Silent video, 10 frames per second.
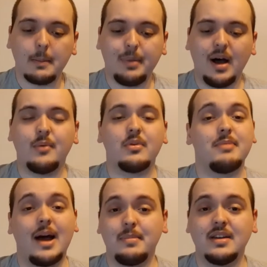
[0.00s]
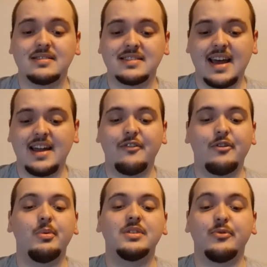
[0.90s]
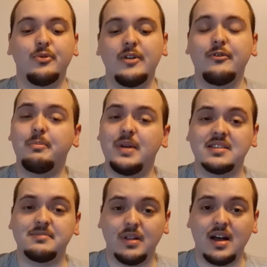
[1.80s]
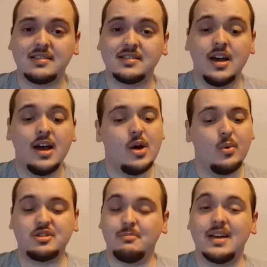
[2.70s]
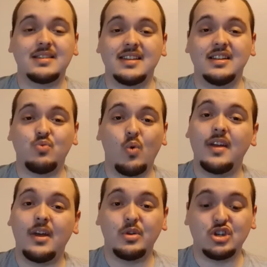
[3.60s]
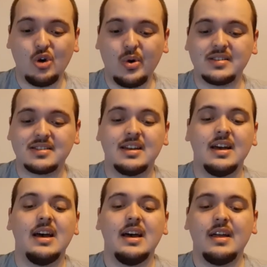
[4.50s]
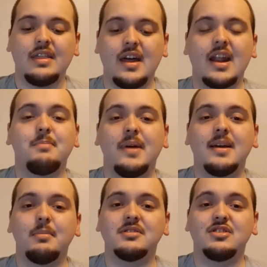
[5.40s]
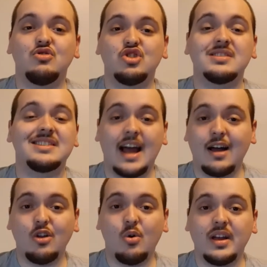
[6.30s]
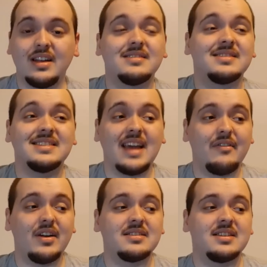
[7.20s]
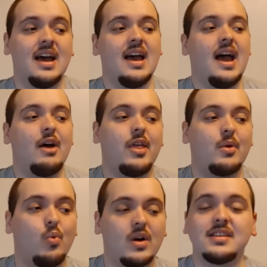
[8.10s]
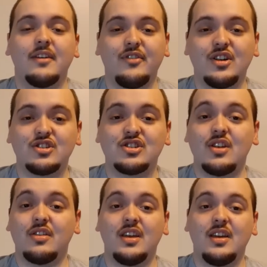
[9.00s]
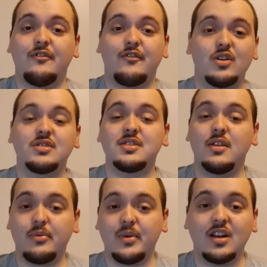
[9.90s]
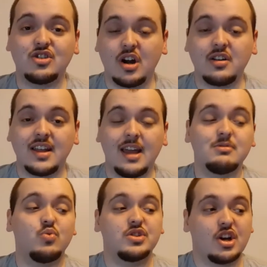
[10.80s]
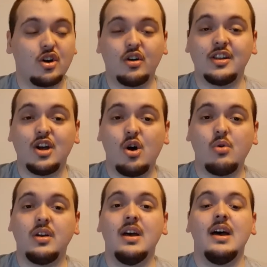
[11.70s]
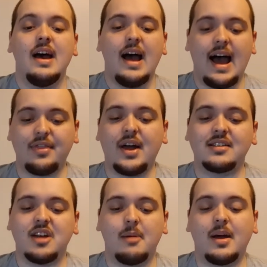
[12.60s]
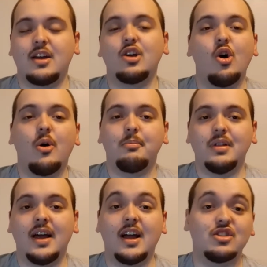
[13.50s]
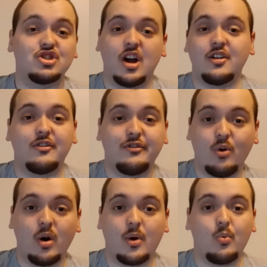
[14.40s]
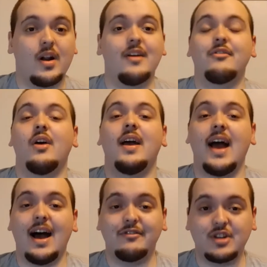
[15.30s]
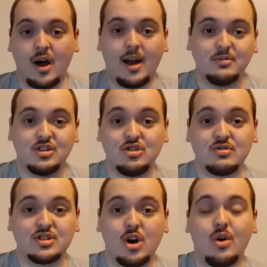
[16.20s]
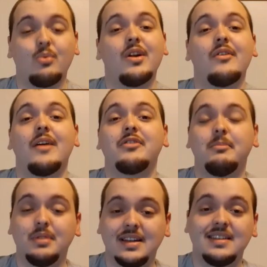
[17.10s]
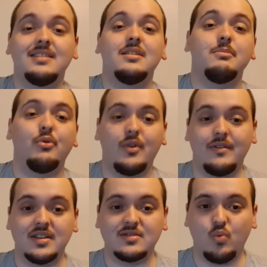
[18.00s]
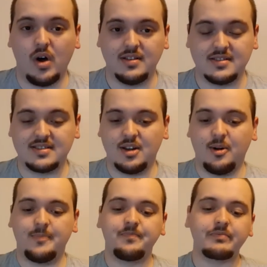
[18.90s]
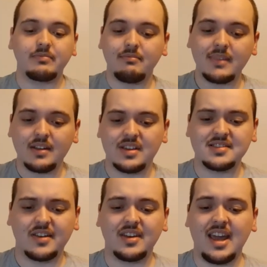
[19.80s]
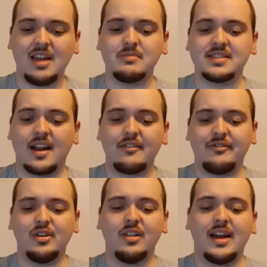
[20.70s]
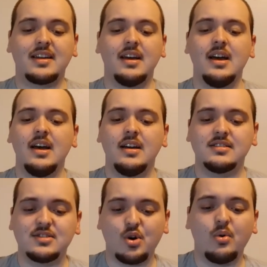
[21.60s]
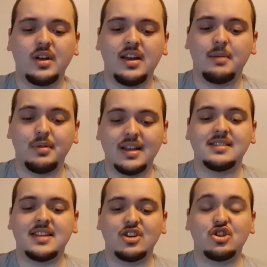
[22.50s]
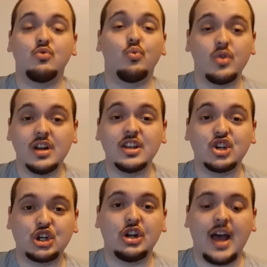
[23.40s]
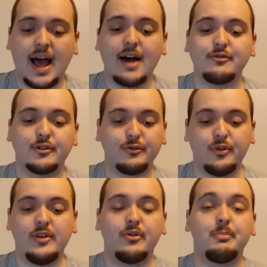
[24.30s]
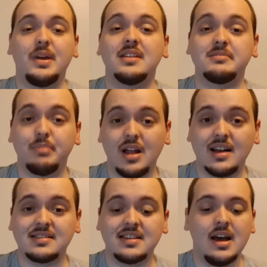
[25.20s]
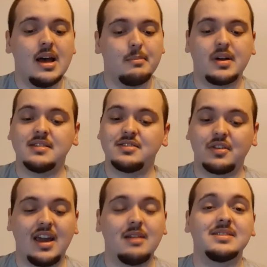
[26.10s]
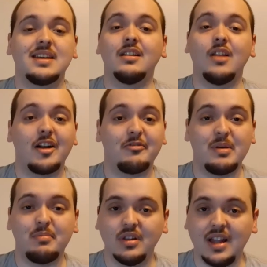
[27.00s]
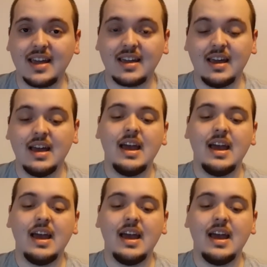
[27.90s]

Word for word: But with that being said, if it was free for PS Plus, which it makes sense why they would do it, then I'd be able to just download it and save it. And then once I finished the first three Uncharted games, which I currently own, at that time I could go and play Uncharted 4 whenever I have time to do so and whenever I've completed the previous ones. So these are the games that I feel like Sony and PlayStation really should have for free for PS Plus because they're games that a lot of people like.